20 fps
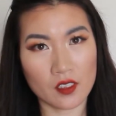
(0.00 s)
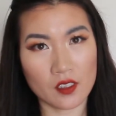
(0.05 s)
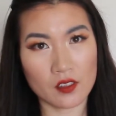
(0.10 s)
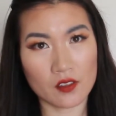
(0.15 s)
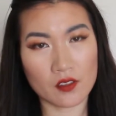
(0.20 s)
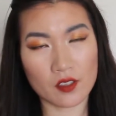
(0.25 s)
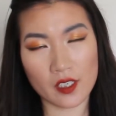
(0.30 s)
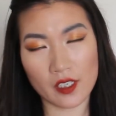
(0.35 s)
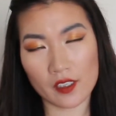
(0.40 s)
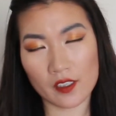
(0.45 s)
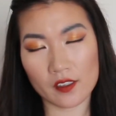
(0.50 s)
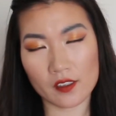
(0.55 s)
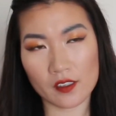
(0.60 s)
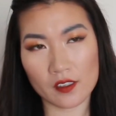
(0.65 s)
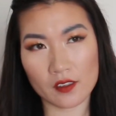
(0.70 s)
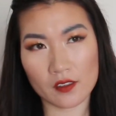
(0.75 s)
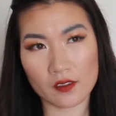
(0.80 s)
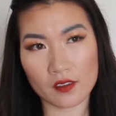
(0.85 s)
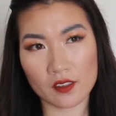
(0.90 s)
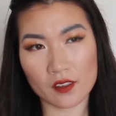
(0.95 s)
You
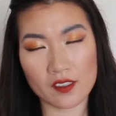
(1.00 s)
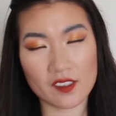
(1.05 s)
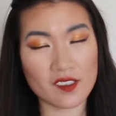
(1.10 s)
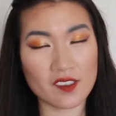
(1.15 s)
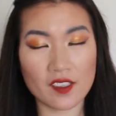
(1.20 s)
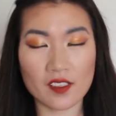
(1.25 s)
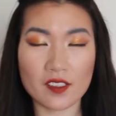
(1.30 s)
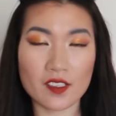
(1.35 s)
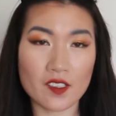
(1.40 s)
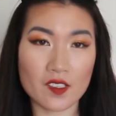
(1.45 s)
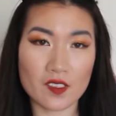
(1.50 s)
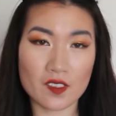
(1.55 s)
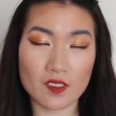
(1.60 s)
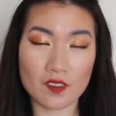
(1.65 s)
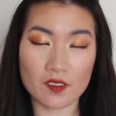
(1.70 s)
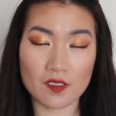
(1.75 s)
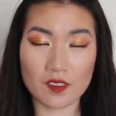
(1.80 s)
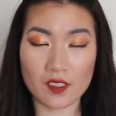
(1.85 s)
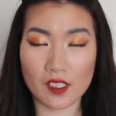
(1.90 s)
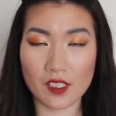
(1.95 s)
got the sun-kissed
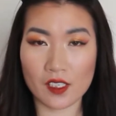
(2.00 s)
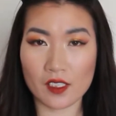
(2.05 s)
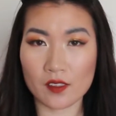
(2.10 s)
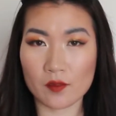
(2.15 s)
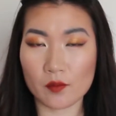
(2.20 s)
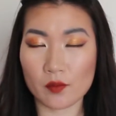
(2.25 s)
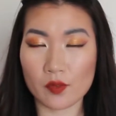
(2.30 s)
skin,